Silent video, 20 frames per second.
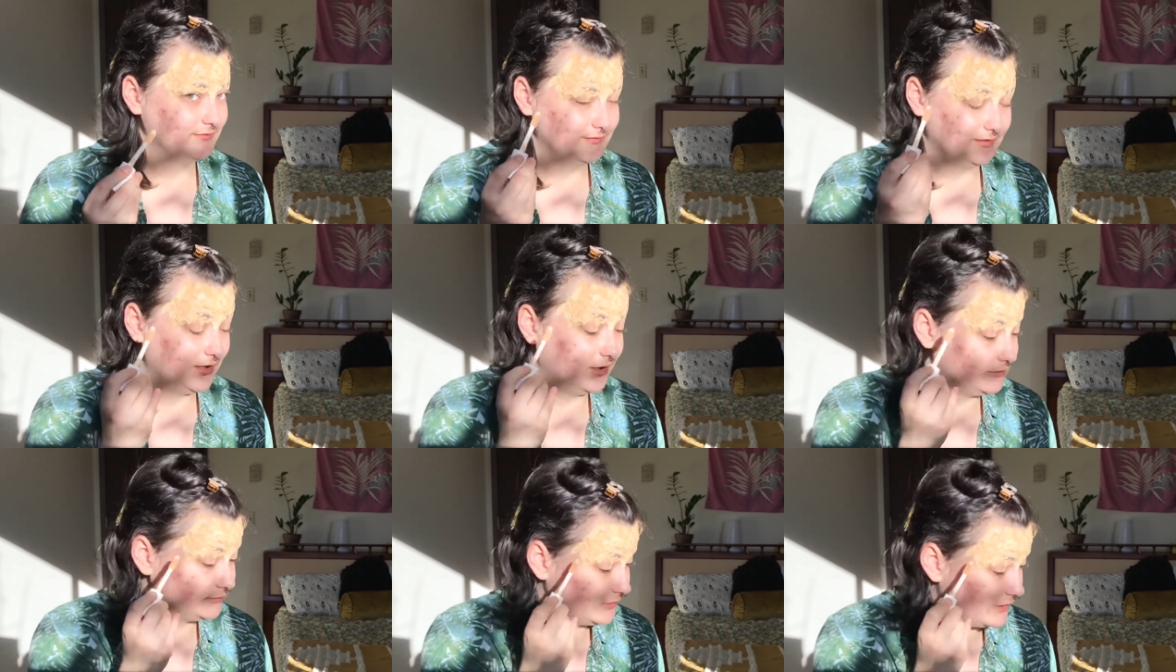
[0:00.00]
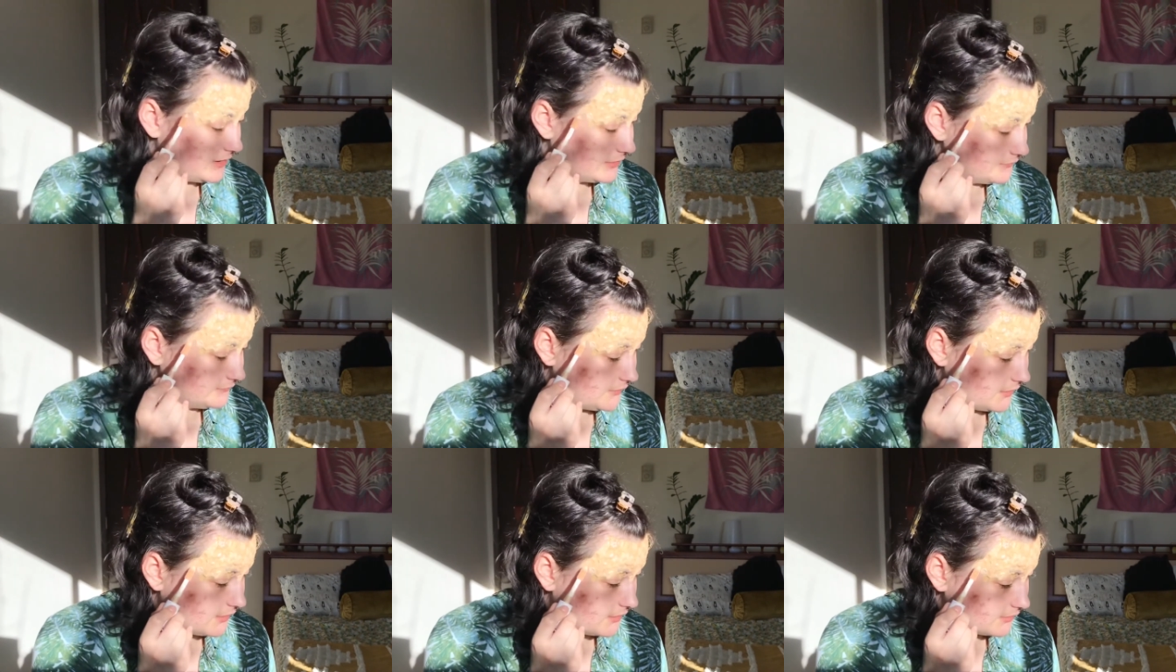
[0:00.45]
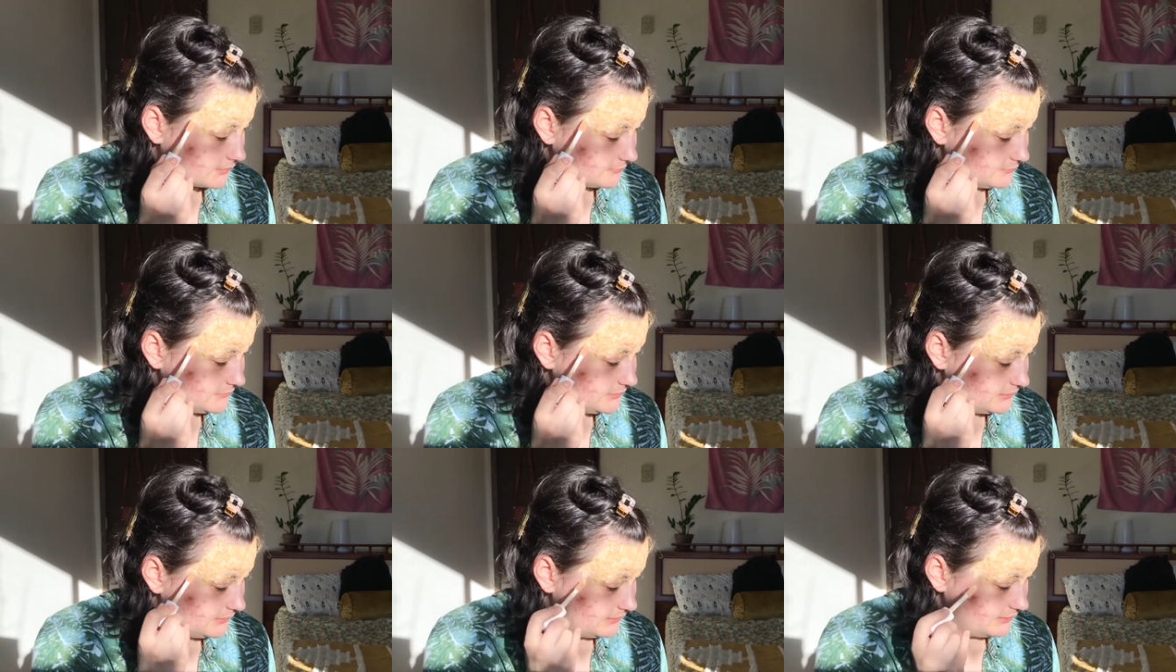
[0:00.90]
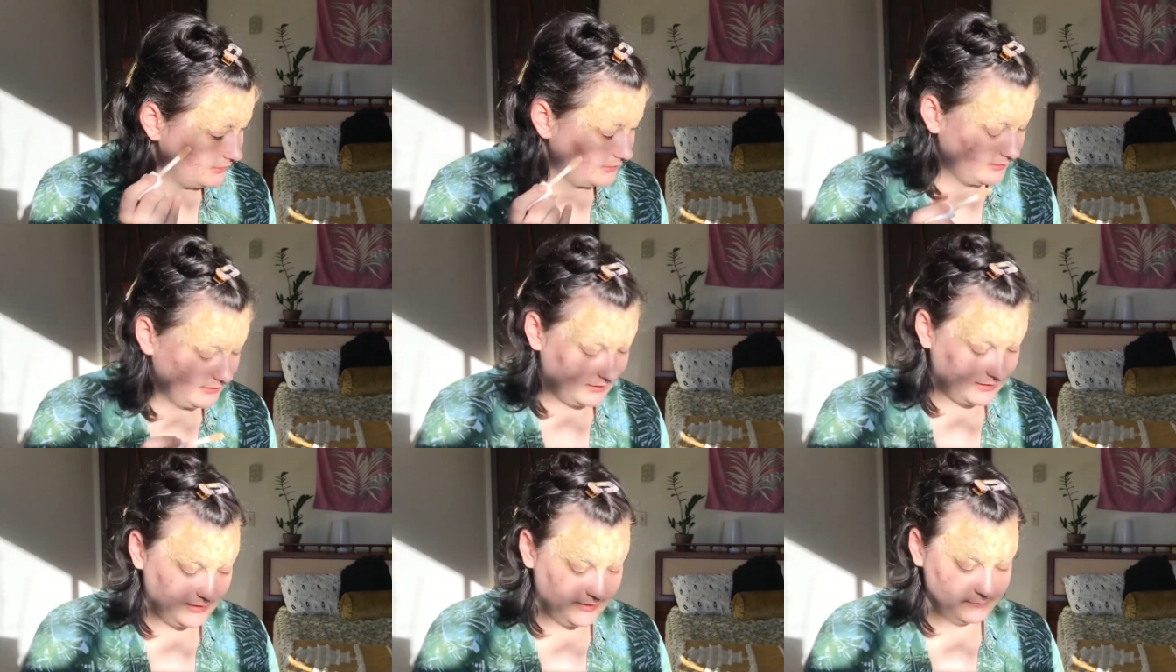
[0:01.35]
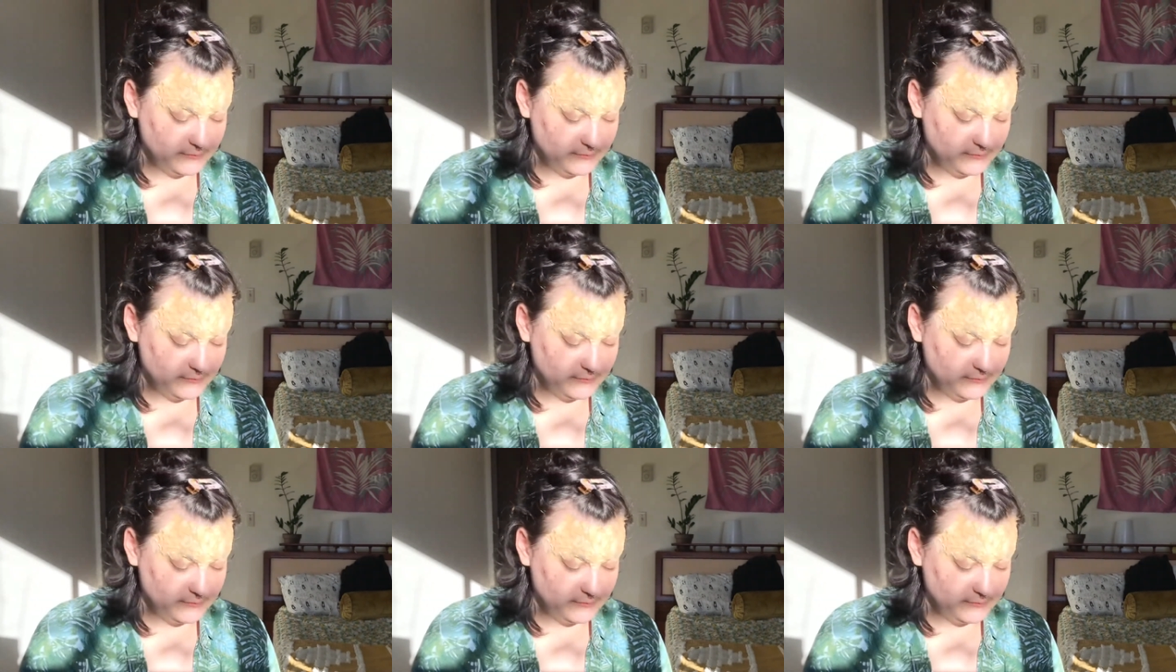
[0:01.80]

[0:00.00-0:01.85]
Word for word: a lot of harm um,